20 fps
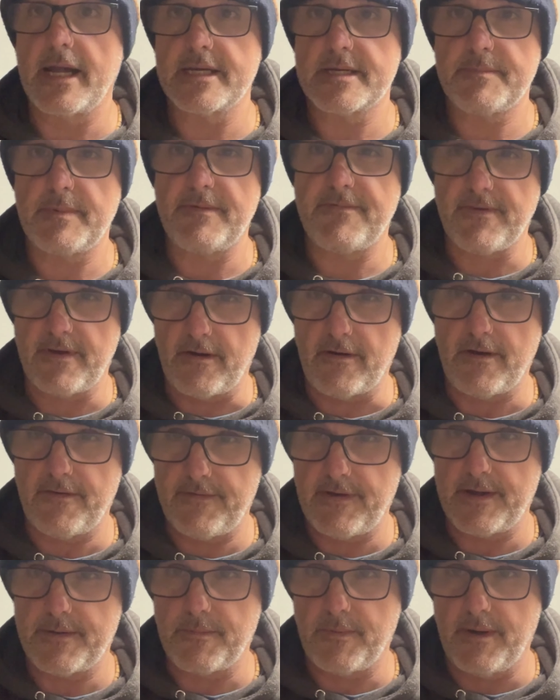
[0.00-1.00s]
to be fair, I've
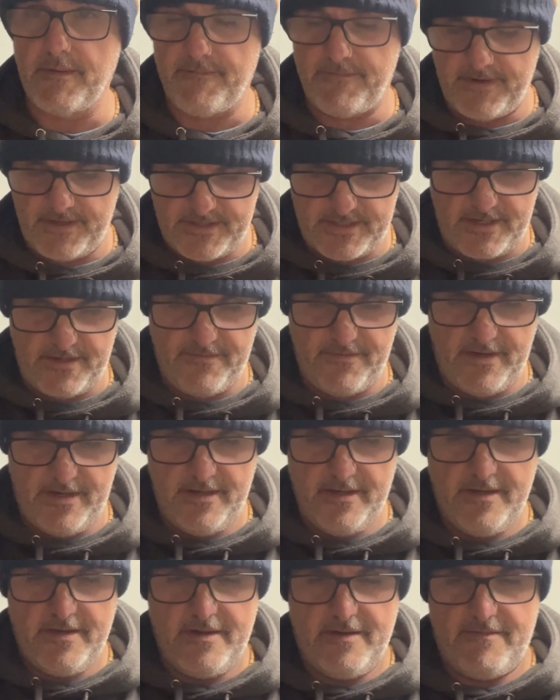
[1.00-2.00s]
had one fish over
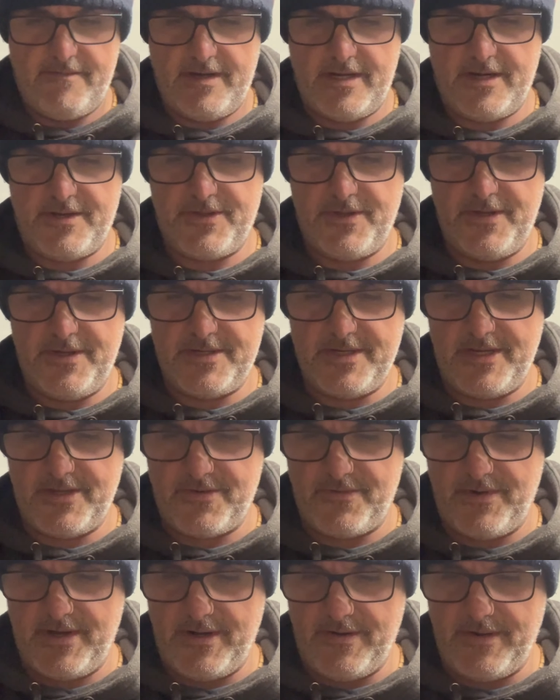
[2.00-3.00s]
at a
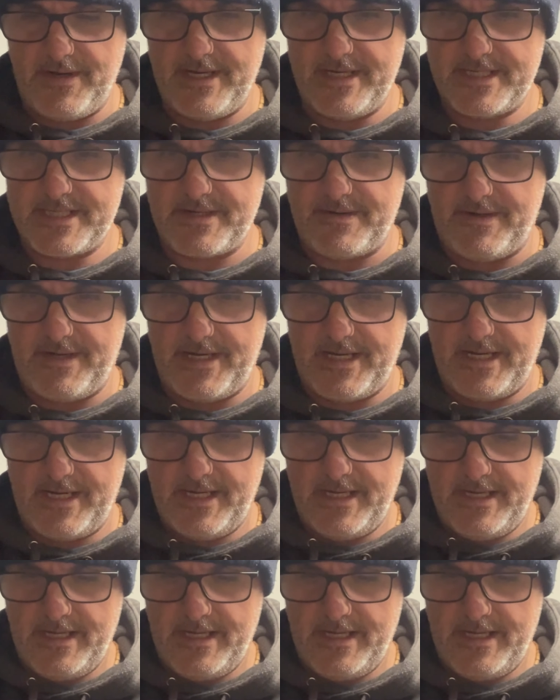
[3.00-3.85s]
33 on it, so I